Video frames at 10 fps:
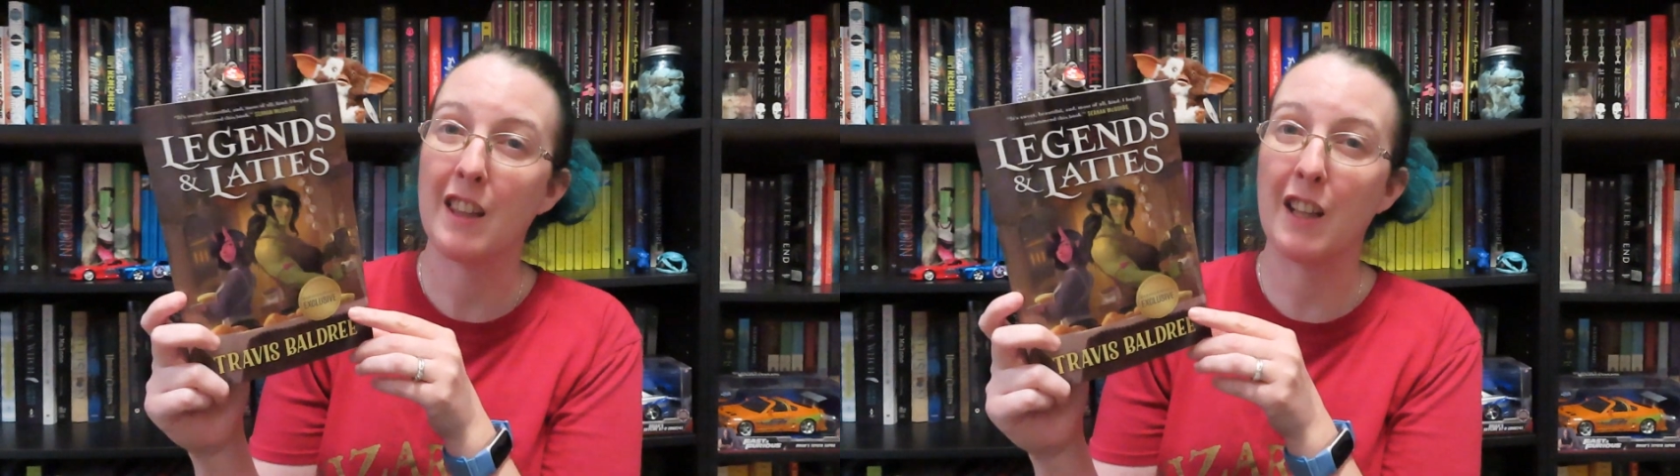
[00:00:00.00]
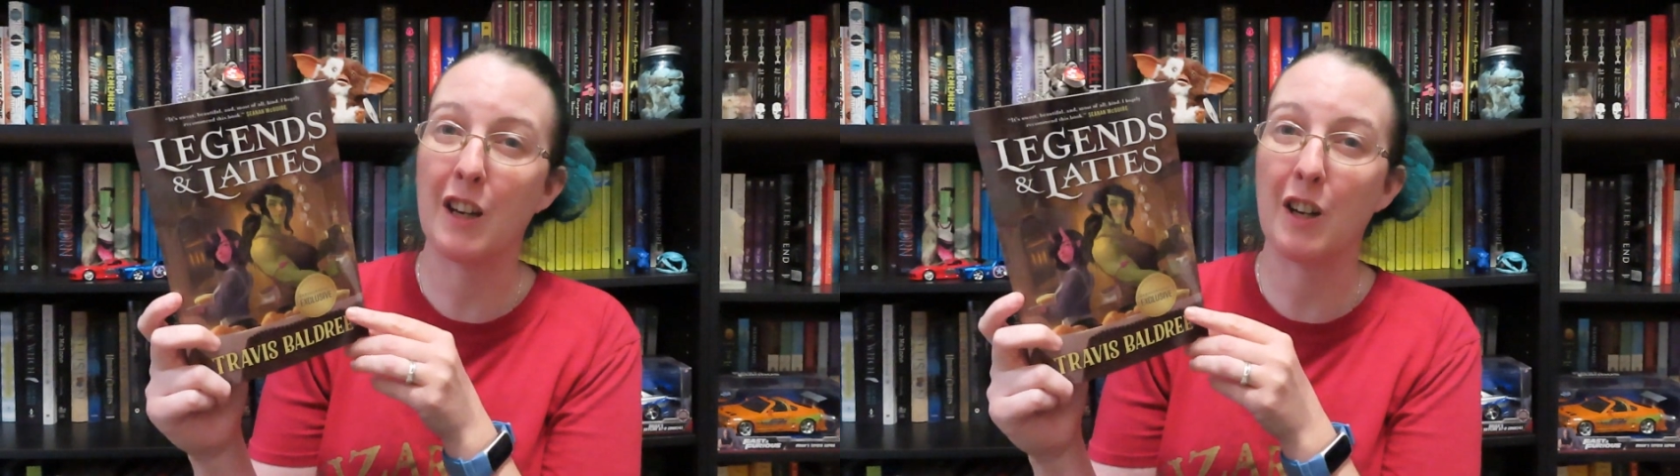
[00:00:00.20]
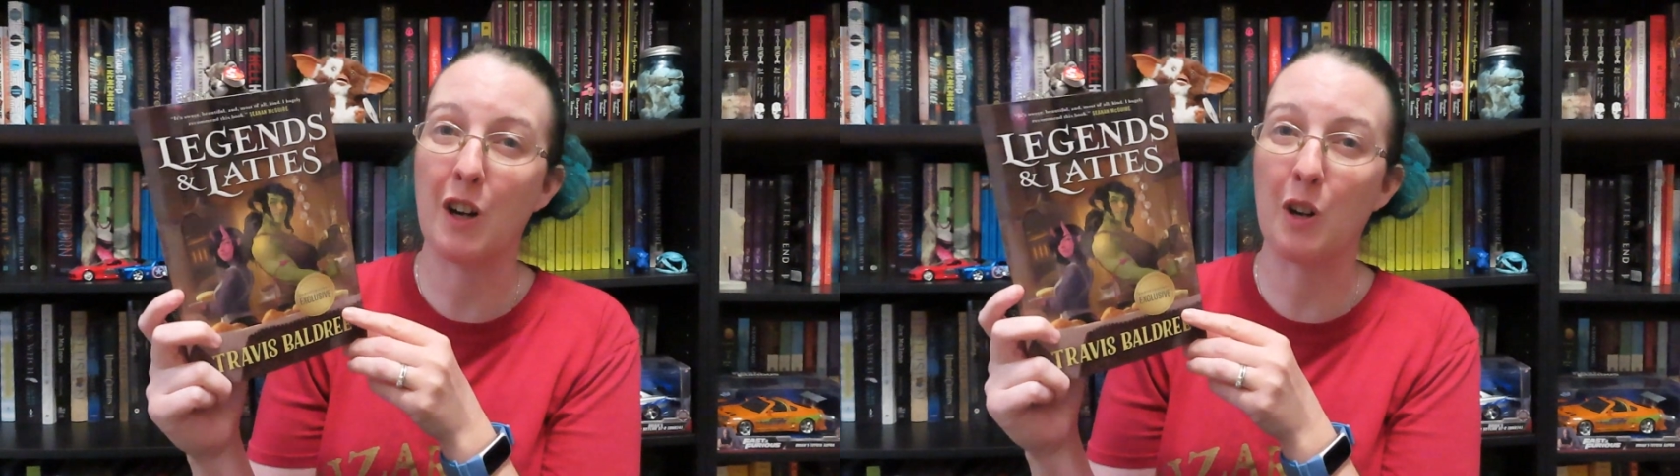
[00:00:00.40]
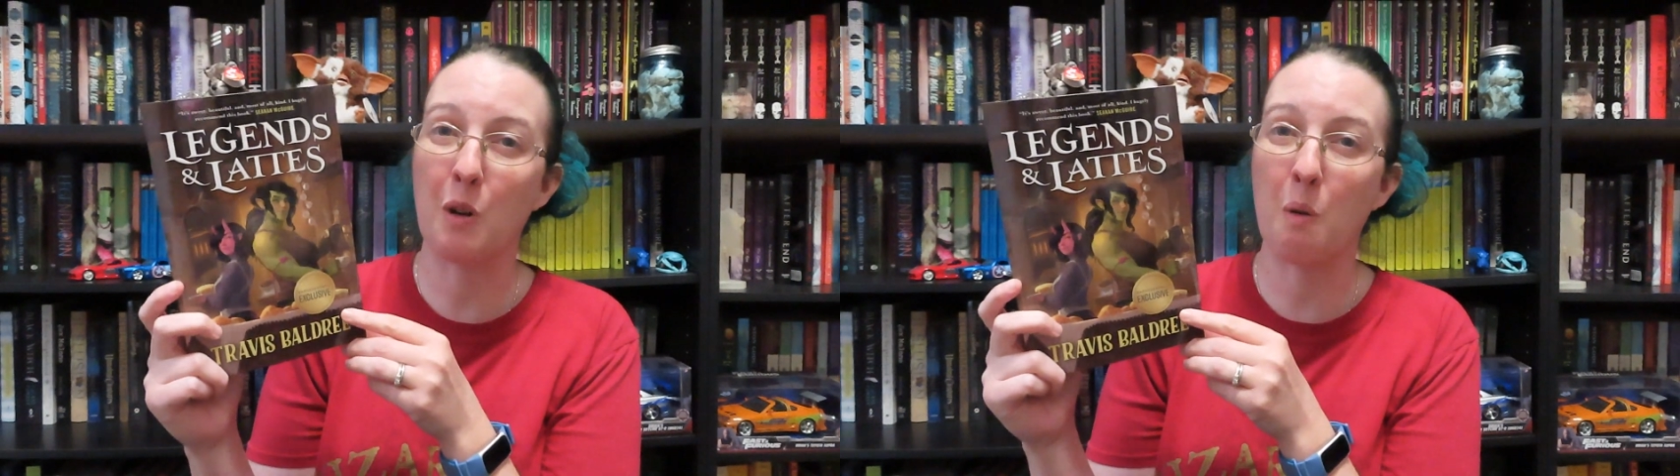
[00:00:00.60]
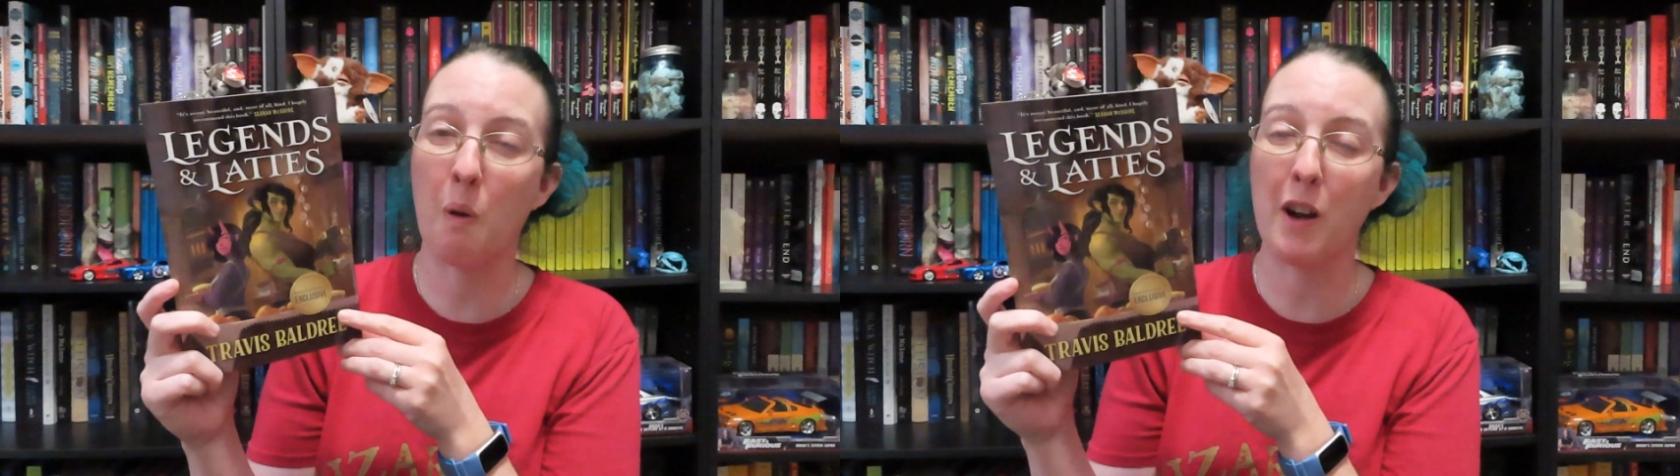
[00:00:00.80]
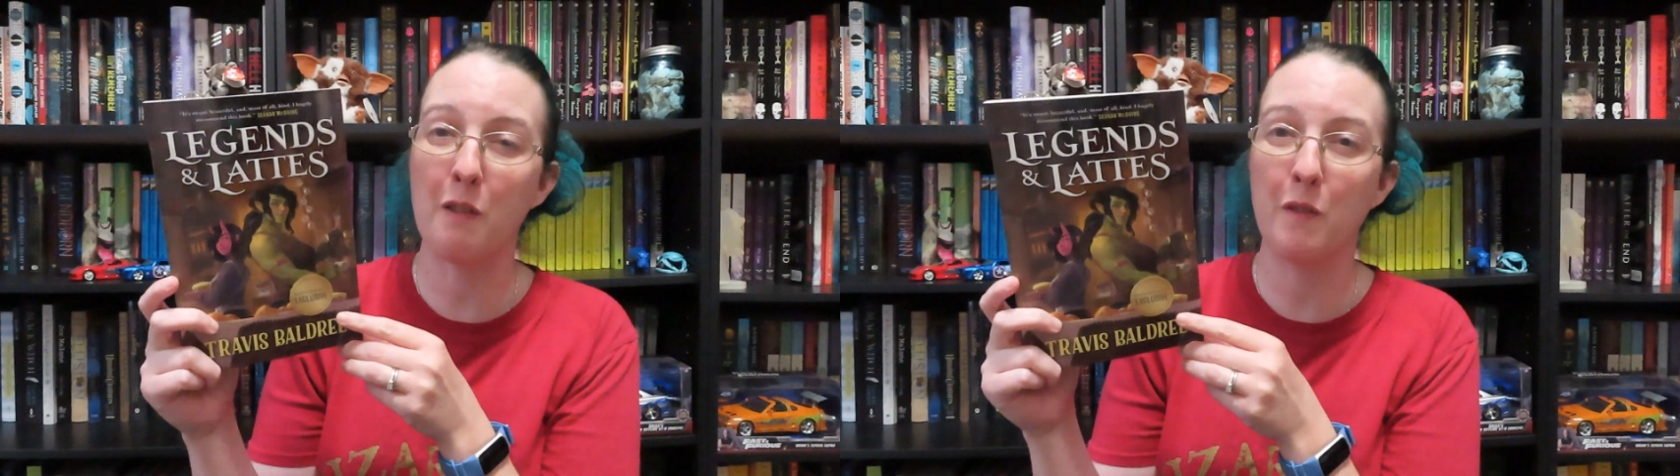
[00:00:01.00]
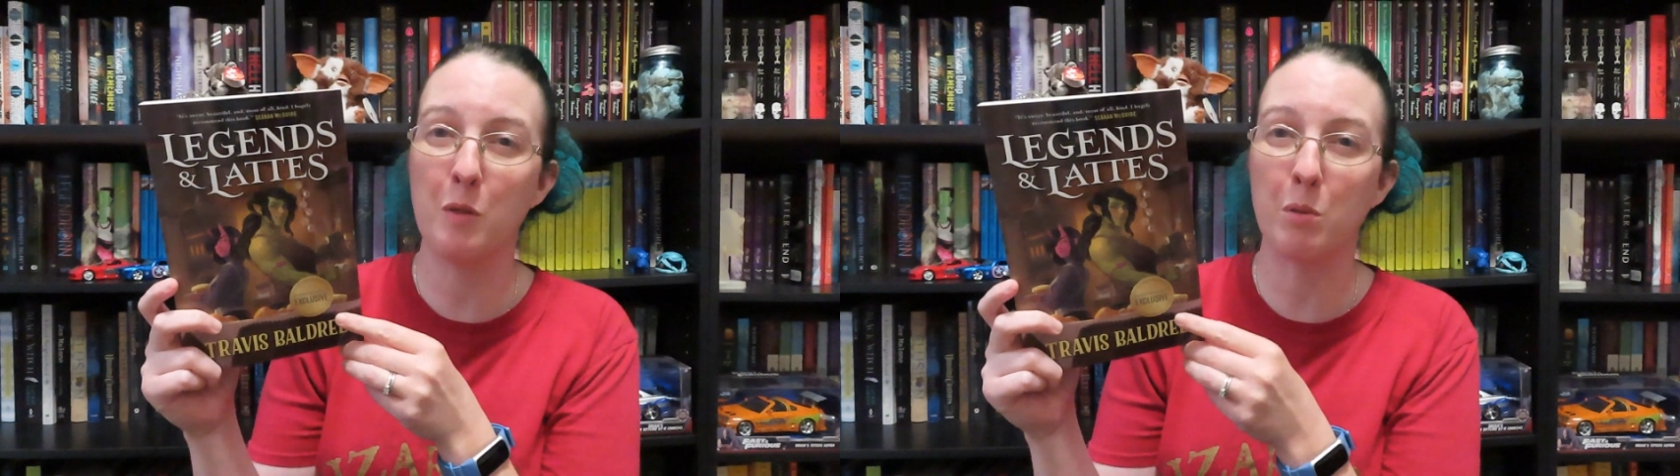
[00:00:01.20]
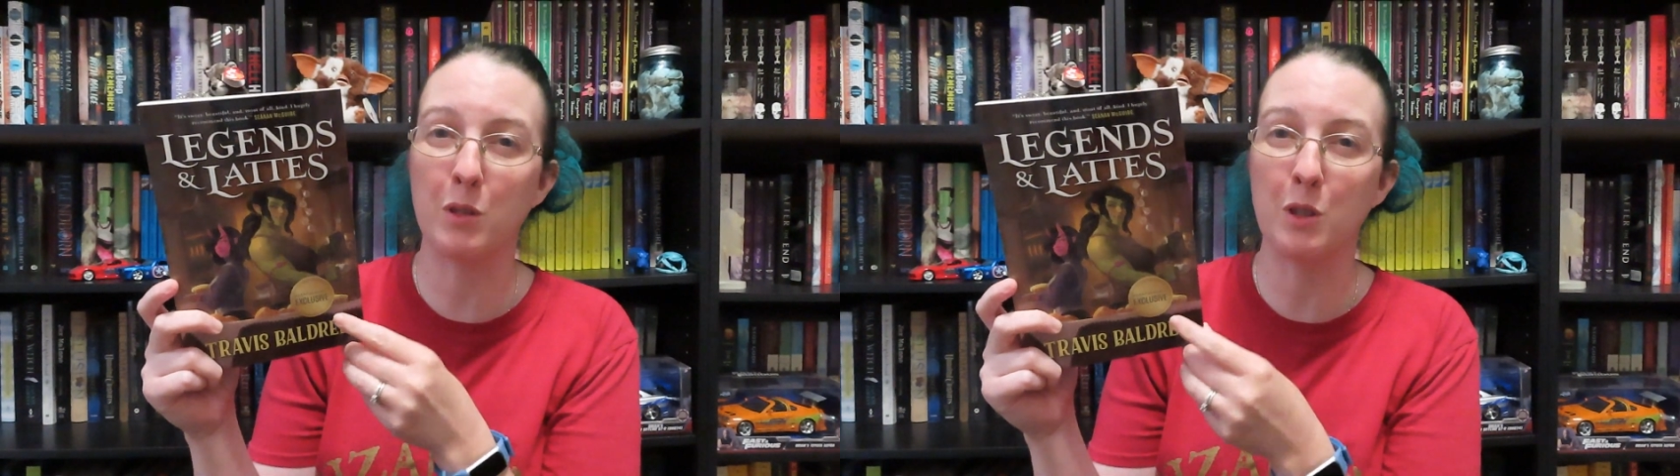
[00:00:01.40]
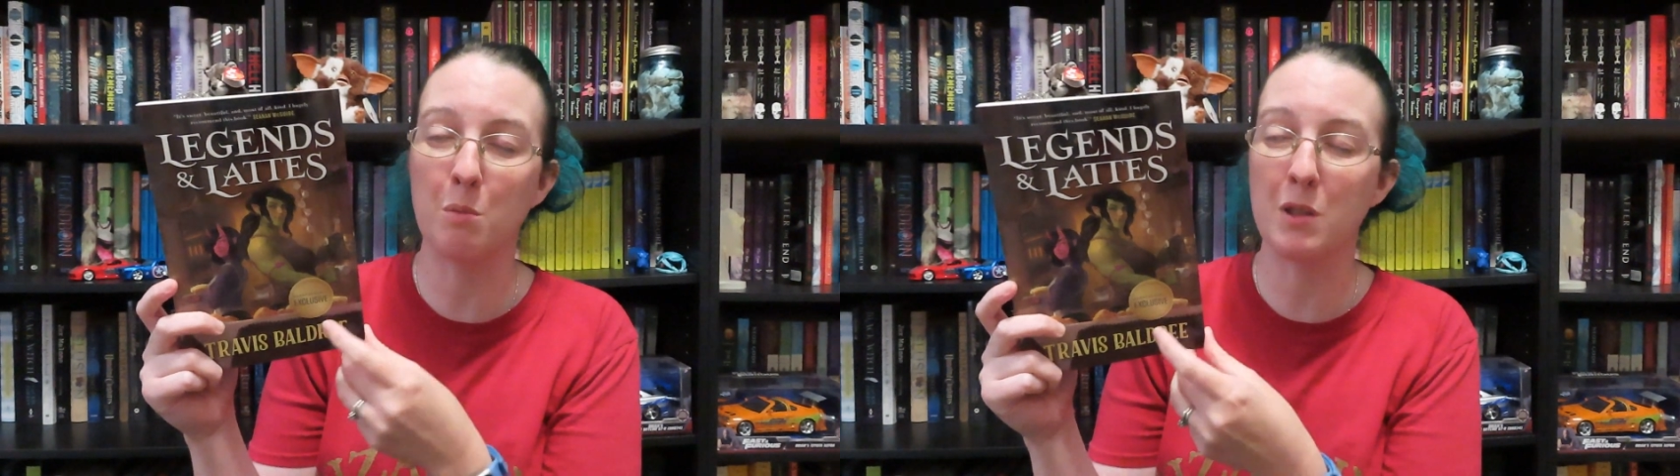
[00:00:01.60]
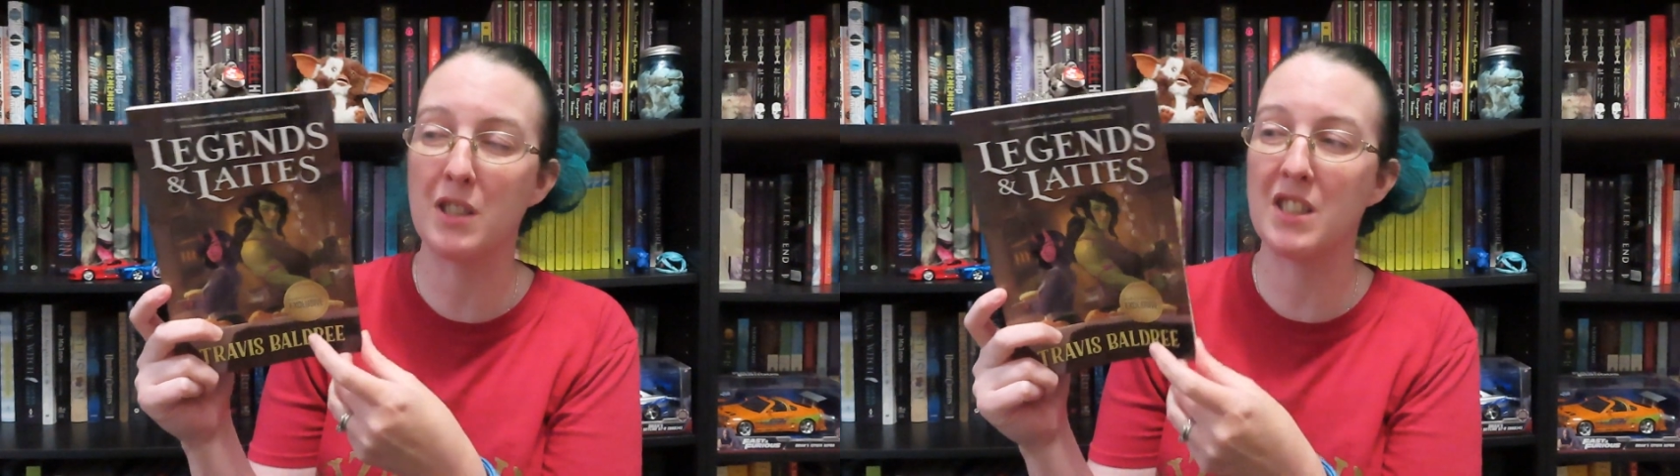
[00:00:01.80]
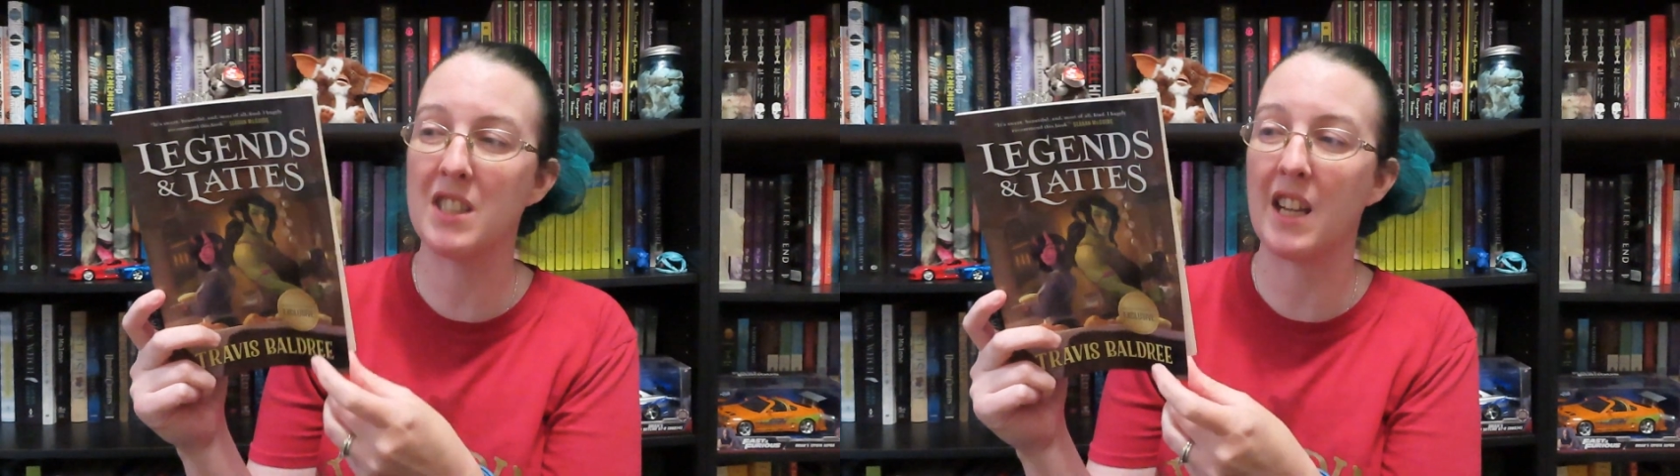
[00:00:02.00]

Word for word: There are quite a few booktubers